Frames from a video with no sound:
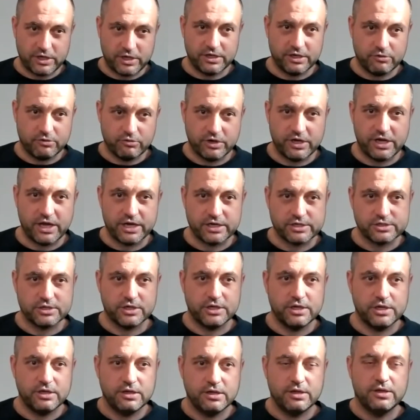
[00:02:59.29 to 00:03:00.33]
degree
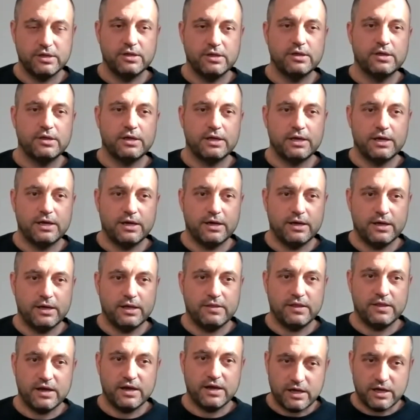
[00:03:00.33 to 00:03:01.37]
actually. And
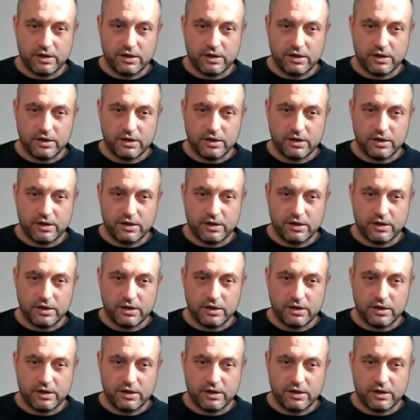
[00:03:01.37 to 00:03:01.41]
then I